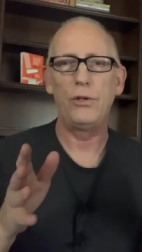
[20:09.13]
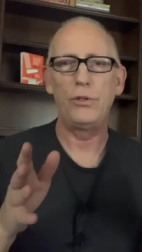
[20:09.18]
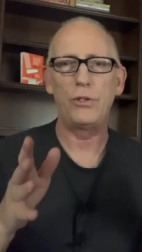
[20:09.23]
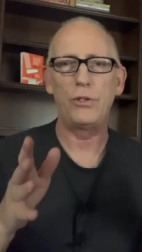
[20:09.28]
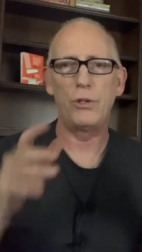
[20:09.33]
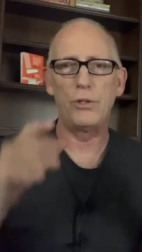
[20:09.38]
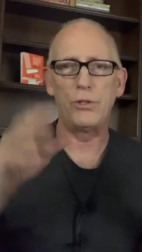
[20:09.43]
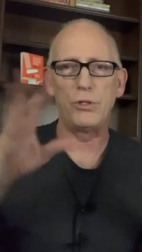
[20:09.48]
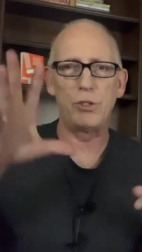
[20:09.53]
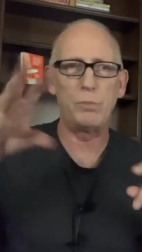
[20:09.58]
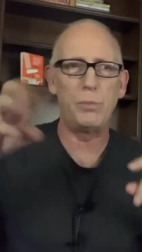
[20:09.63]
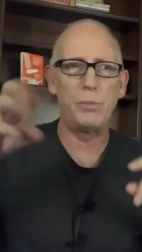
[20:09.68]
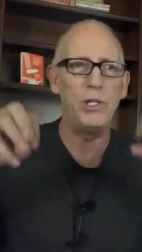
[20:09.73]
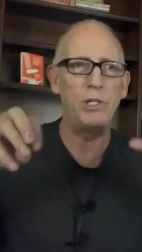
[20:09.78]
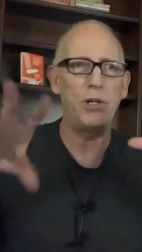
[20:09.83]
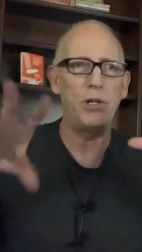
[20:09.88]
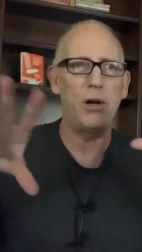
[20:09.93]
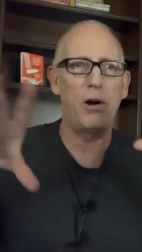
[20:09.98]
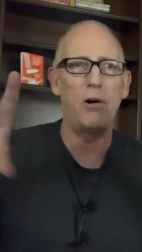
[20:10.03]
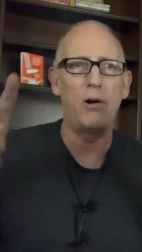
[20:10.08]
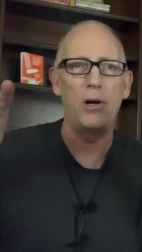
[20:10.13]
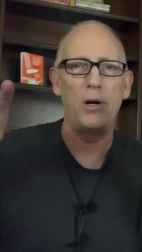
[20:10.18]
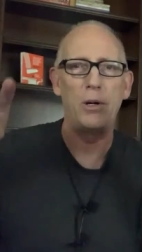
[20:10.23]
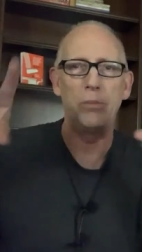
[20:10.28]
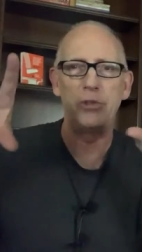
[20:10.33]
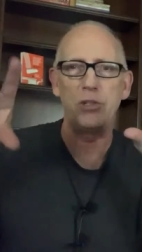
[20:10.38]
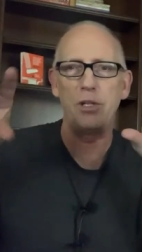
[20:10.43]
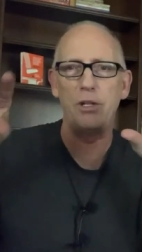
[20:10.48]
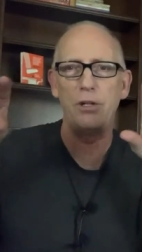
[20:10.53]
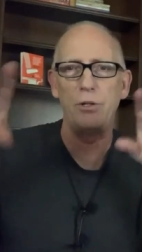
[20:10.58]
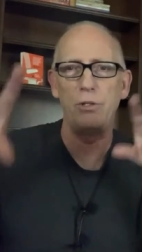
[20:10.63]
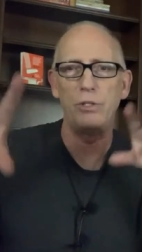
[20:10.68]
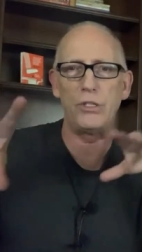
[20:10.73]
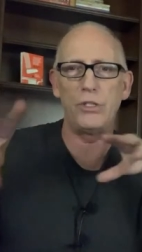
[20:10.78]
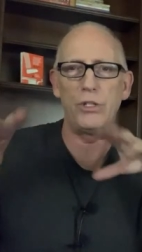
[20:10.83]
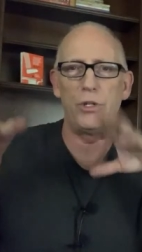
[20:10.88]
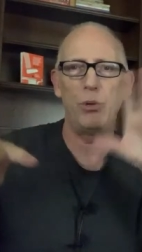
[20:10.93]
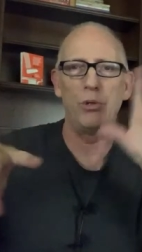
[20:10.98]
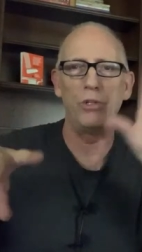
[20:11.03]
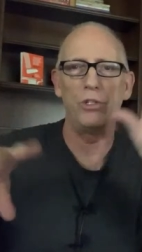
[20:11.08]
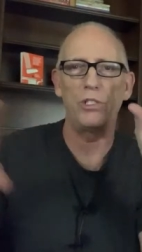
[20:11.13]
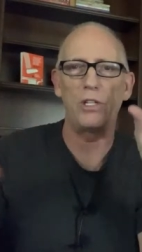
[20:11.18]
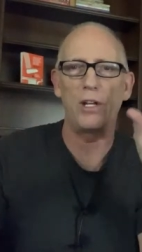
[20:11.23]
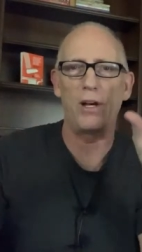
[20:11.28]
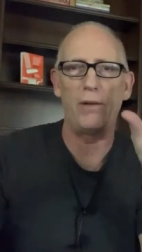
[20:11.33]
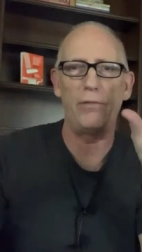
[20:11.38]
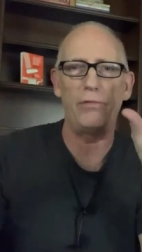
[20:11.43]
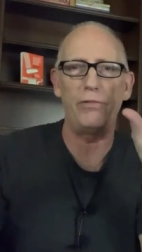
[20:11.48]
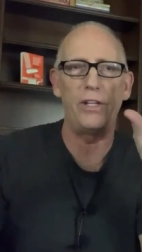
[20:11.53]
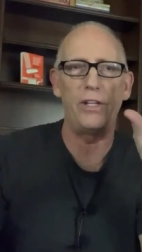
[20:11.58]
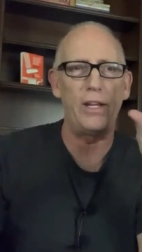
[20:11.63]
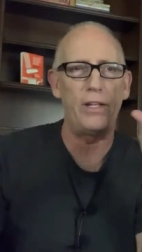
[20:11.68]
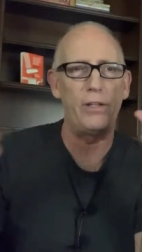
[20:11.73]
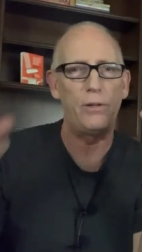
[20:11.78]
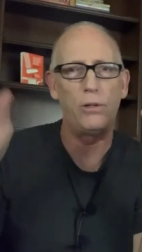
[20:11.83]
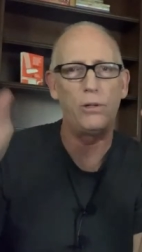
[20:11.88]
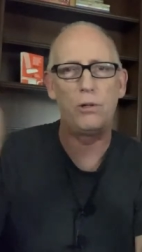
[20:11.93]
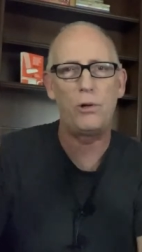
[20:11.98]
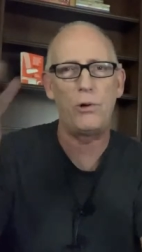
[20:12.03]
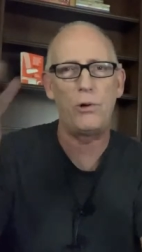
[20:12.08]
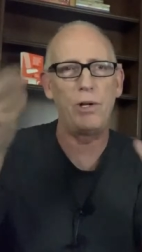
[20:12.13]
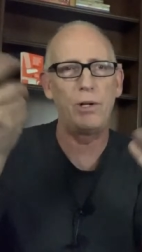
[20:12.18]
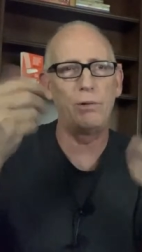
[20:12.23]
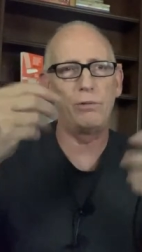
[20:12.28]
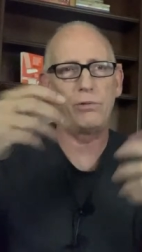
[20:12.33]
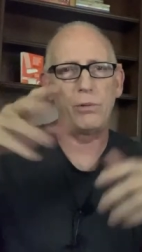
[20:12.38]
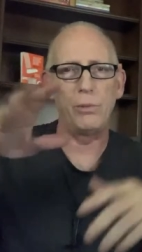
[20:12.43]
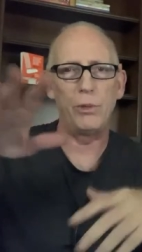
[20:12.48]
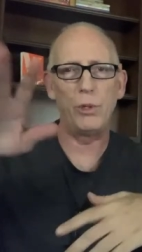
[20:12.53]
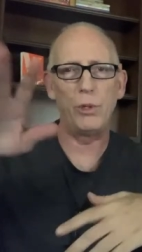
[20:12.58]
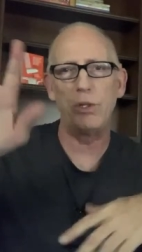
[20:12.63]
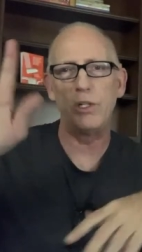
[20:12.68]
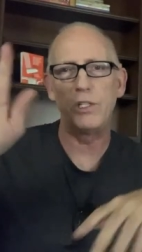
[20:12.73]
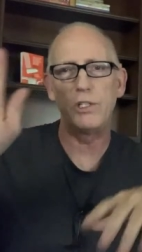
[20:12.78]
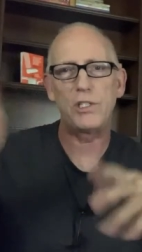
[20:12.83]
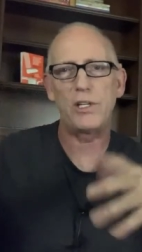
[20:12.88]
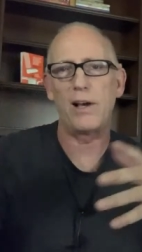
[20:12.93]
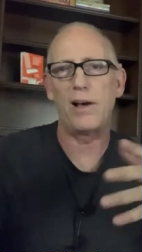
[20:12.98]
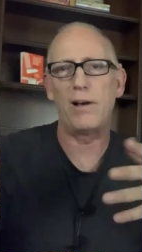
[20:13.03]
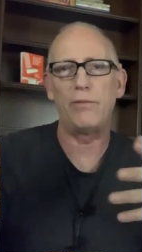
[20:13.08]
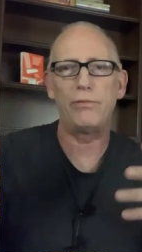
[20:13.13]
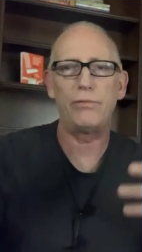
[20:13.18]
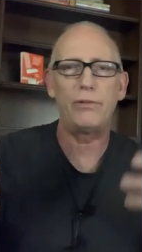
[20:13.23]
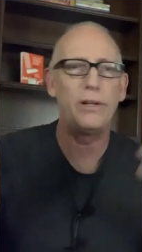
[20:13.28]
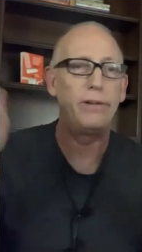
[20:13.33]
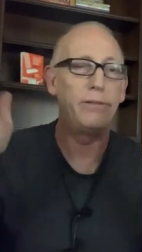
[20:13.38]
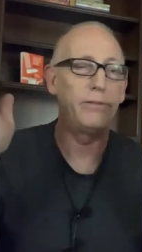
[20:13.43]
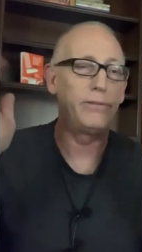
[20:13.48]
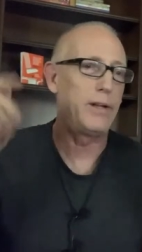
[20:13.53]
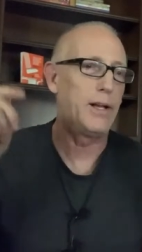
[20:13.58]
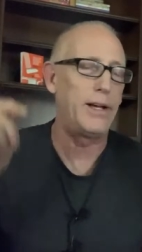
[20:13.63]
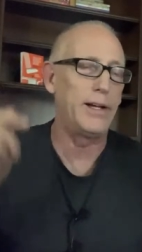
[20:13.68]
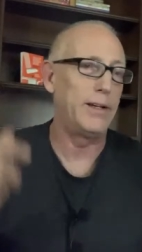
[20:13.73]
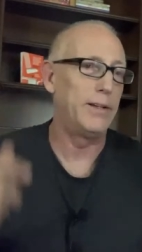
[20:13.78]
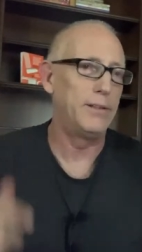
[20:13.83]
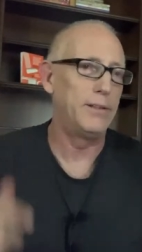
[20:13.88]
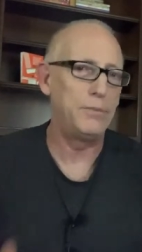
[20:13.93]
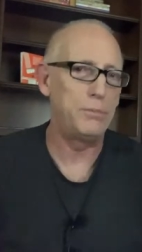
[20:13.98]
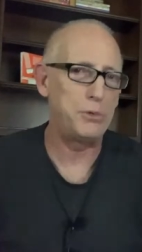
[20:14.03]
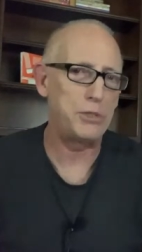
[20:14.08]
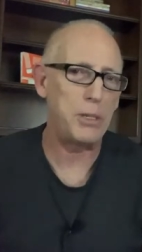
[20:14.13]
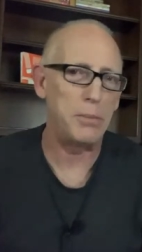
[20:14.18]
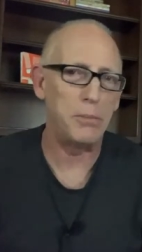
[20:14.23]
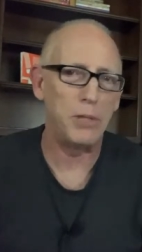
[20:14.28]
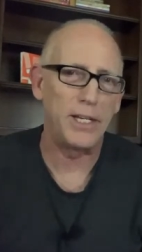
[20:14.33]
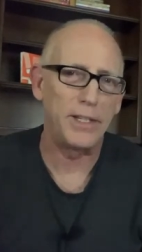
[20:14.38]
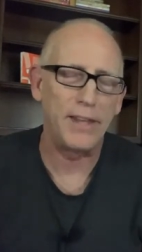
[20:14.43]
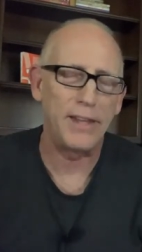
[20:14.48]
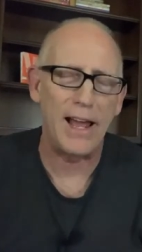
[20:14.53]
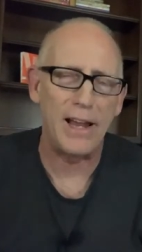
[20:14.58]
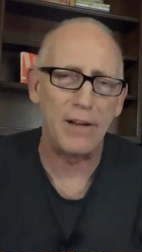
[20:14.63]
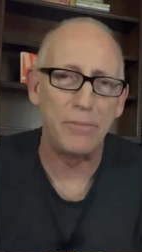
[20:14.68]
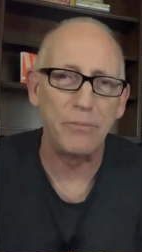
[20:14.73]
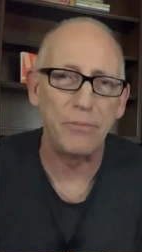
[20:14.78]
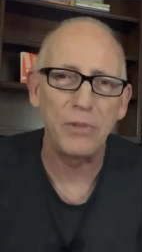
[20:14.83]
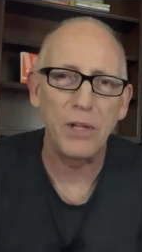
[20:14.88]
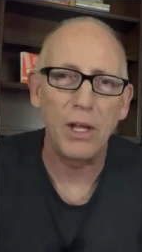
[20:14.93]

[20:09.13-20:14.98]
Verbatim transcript: So there's a bunch of arms and they're just doing stuff and then they're learning from doing stuff and uh, something like that.